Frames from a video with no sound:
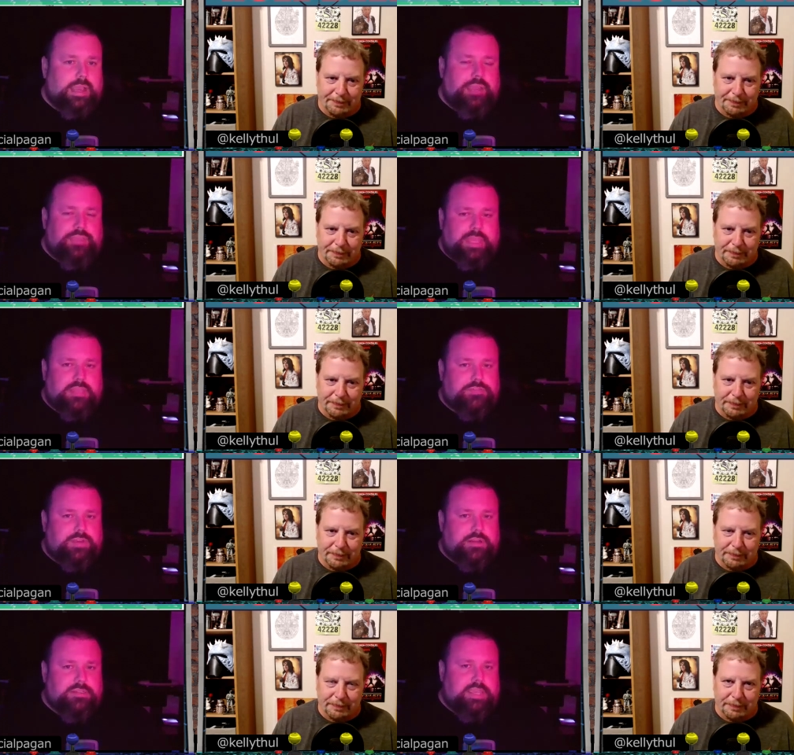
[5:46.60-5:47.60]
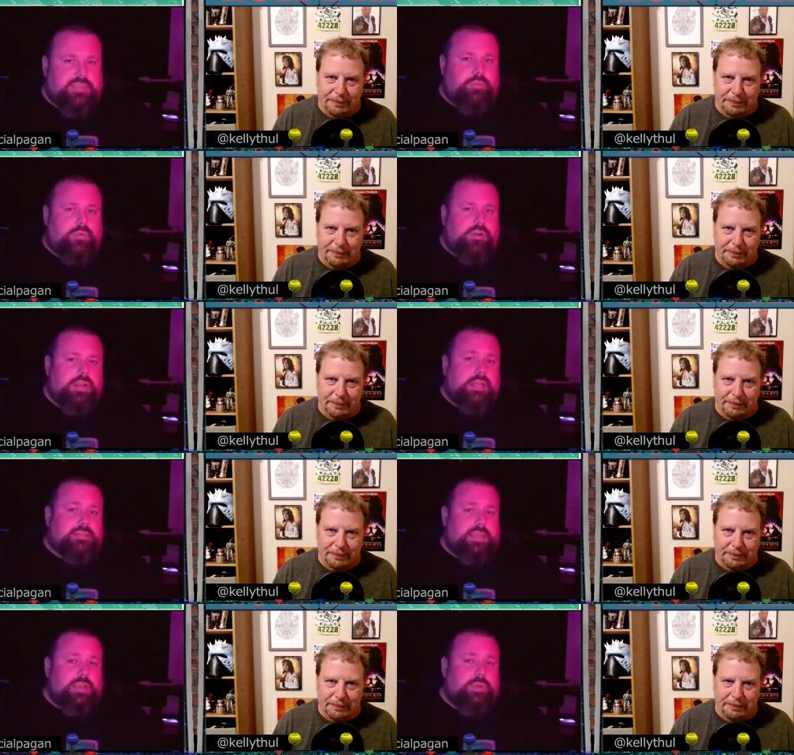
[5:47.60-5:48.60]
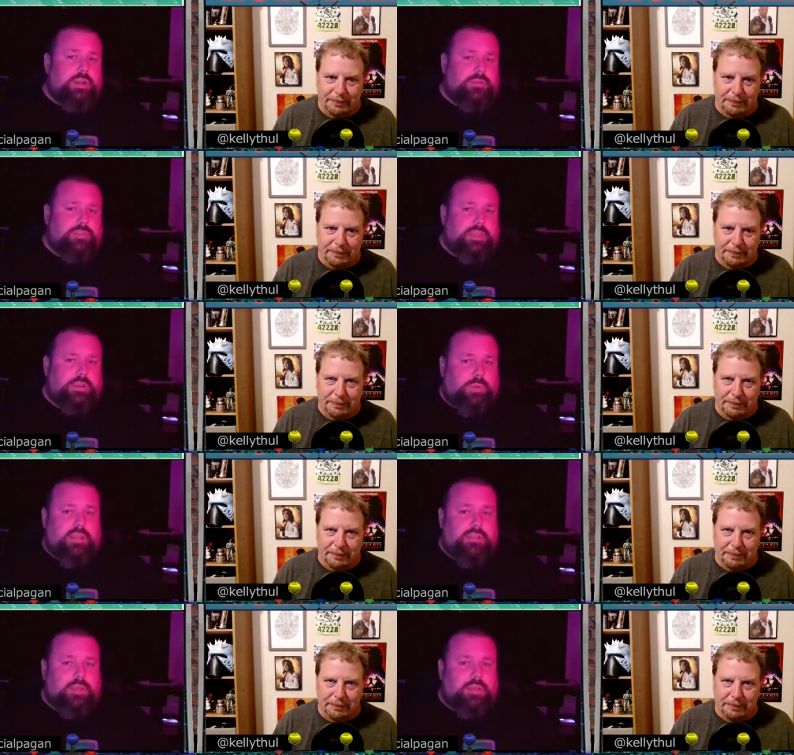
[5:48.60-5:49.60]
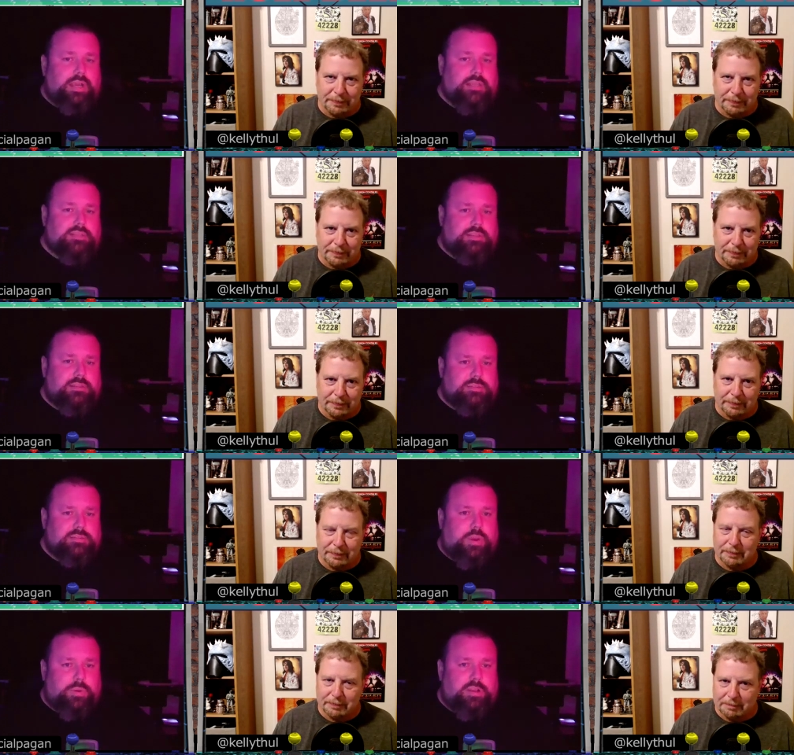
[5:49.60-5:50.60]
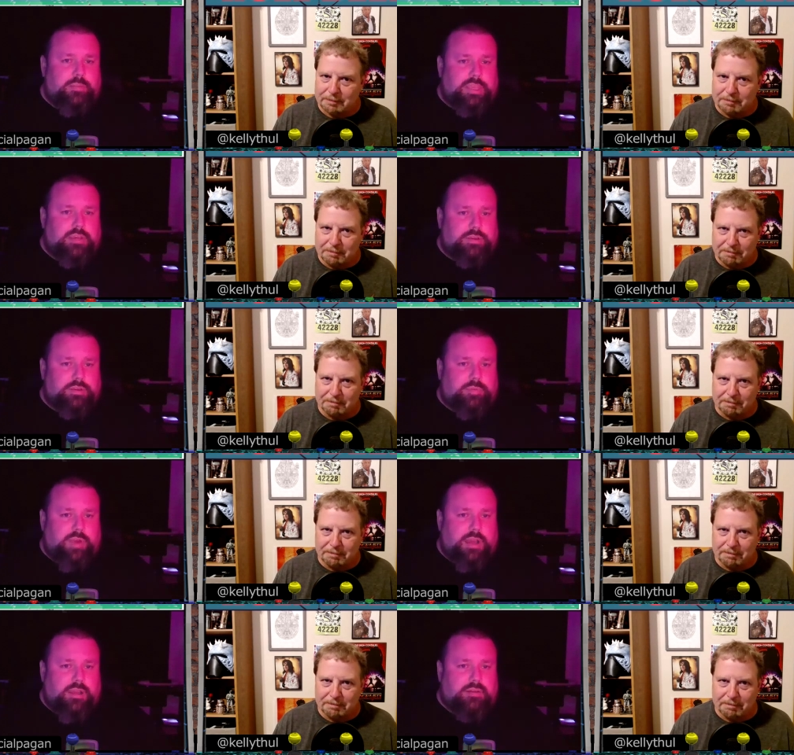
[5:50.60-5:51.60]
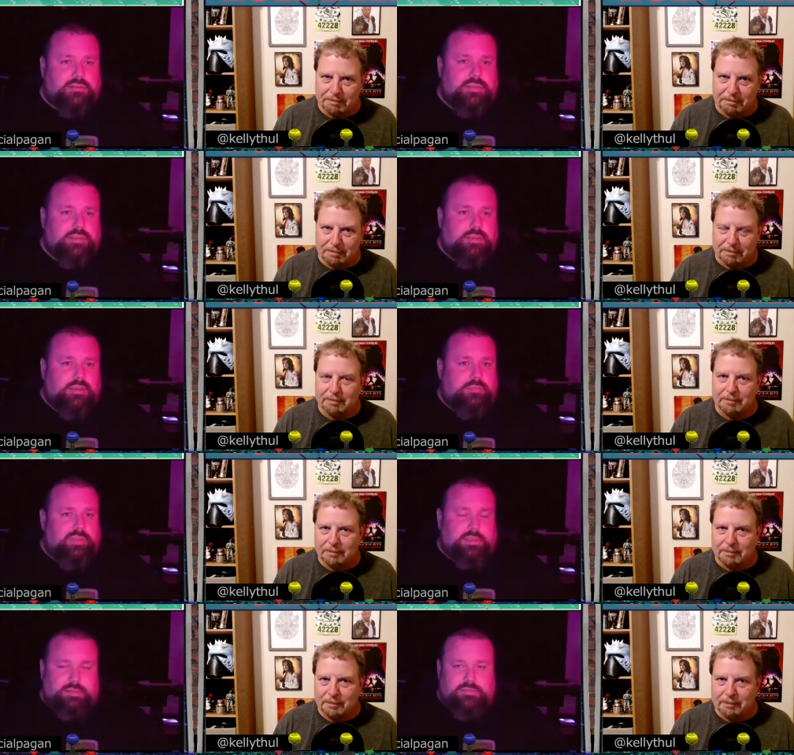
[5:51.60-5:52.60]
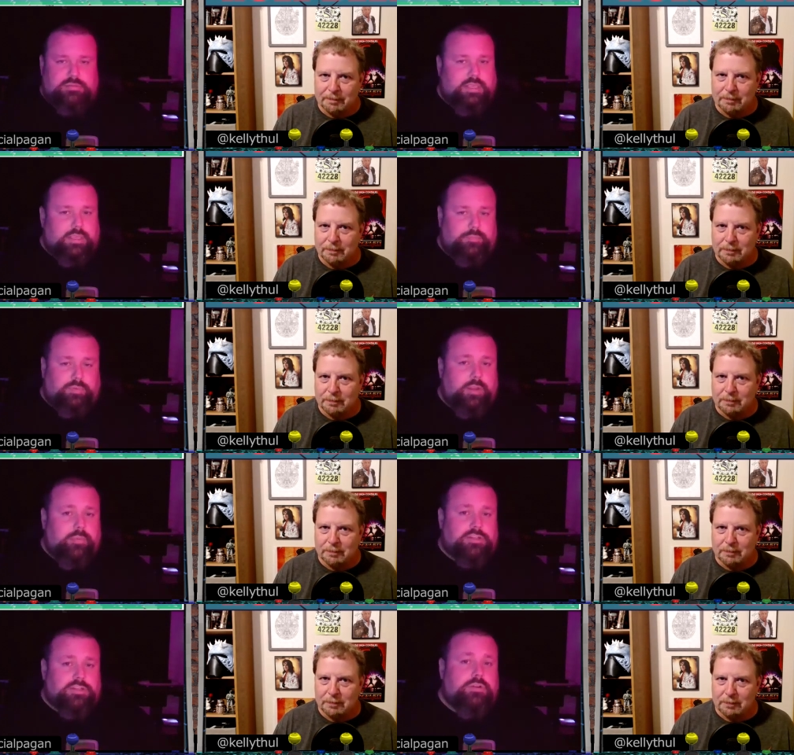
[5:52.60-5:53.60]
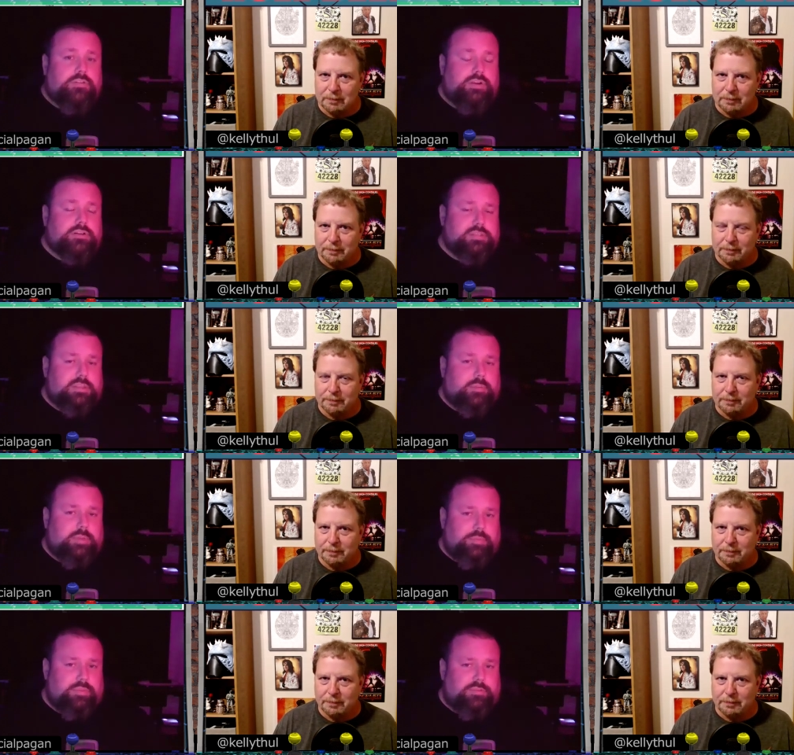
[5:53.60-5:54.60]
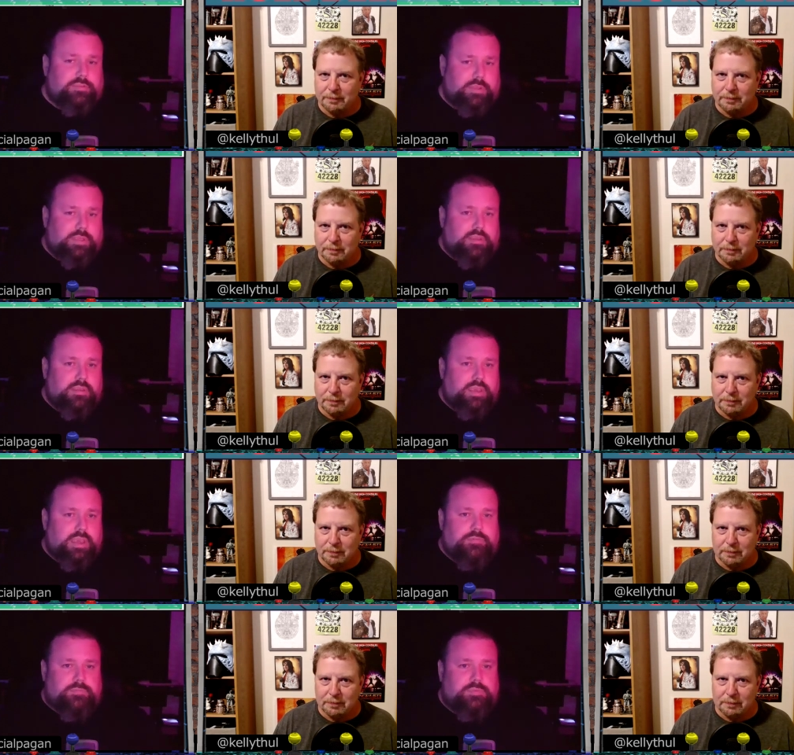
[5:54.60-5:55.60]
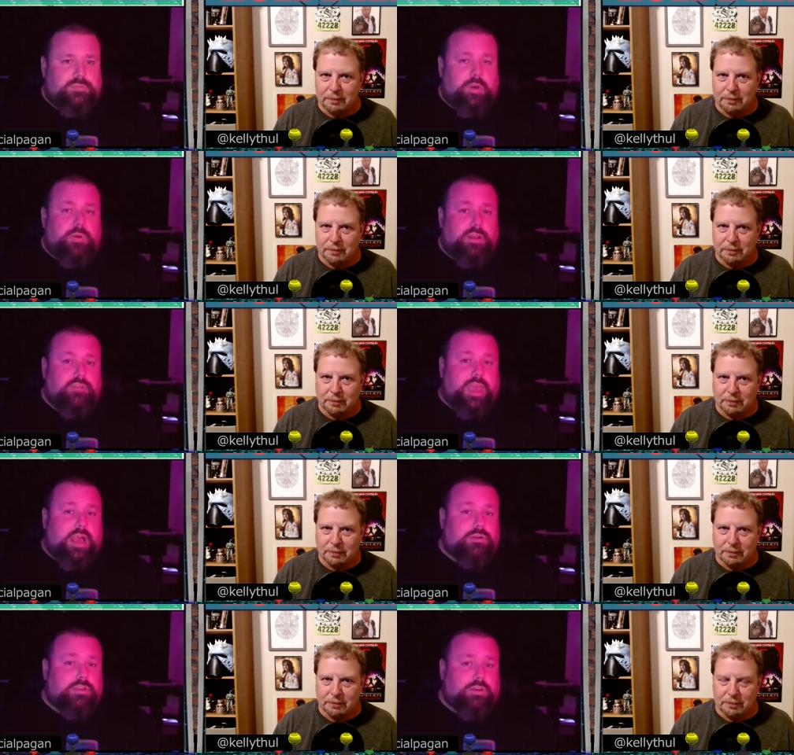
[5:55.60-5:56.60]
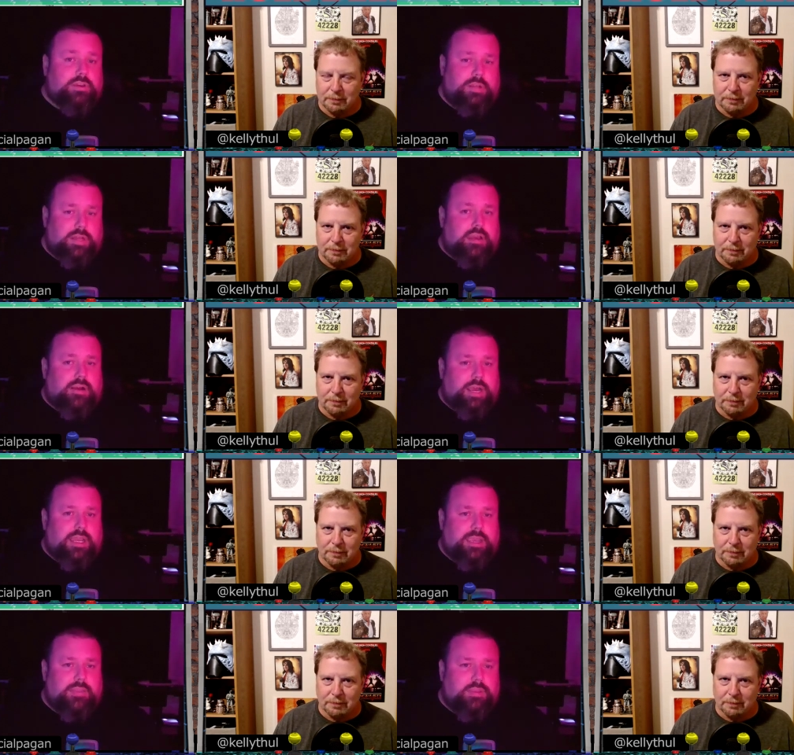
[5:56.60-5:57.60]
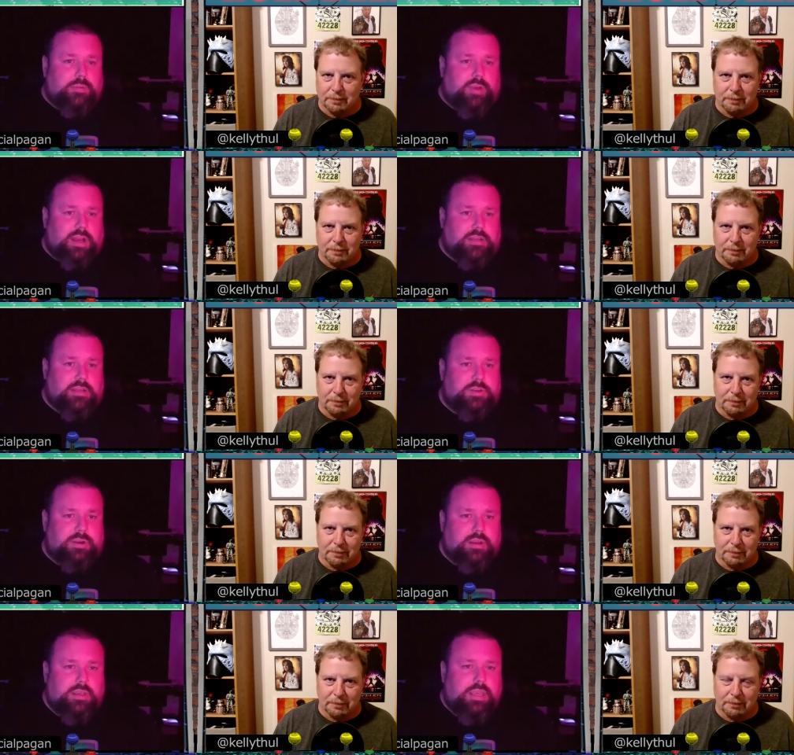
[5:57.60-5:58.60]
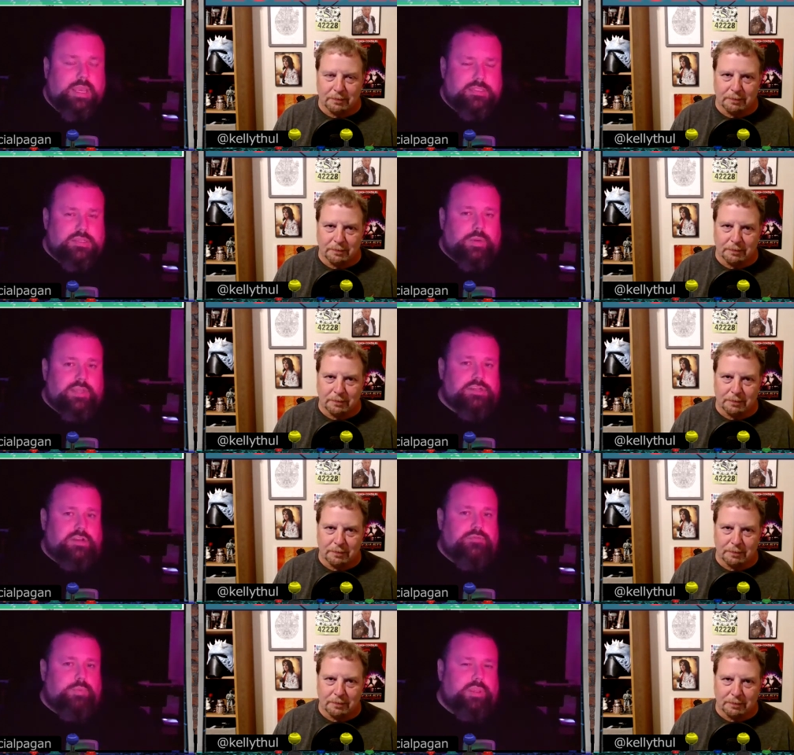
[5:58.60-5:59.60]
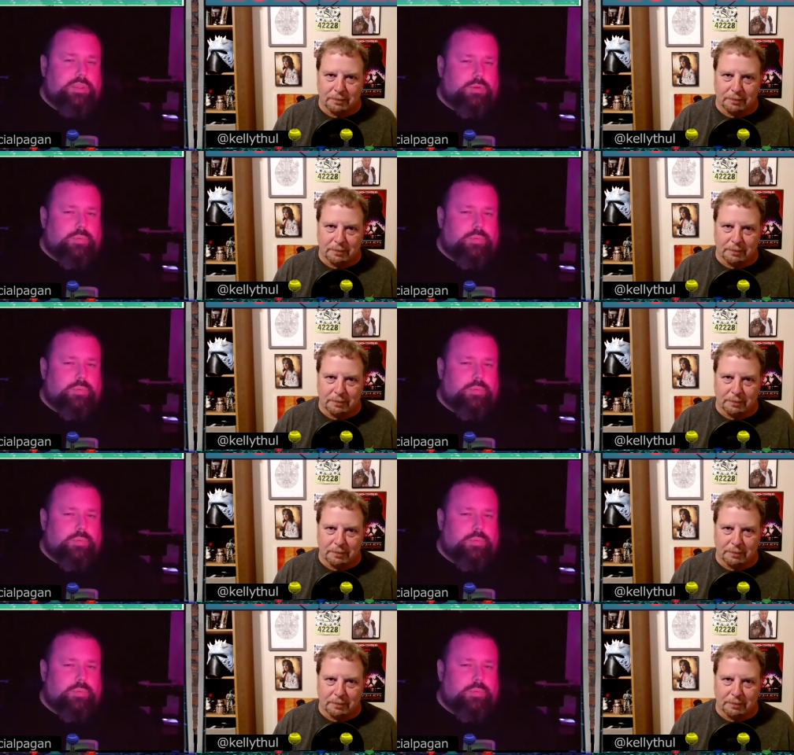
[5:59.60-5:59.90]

Speaker 1: i think it's fair to say that we're not saying we don't think quality wise that this is going to be a good product because pretty much universally people have have spoken of how good and how high end their products are. It's a question of what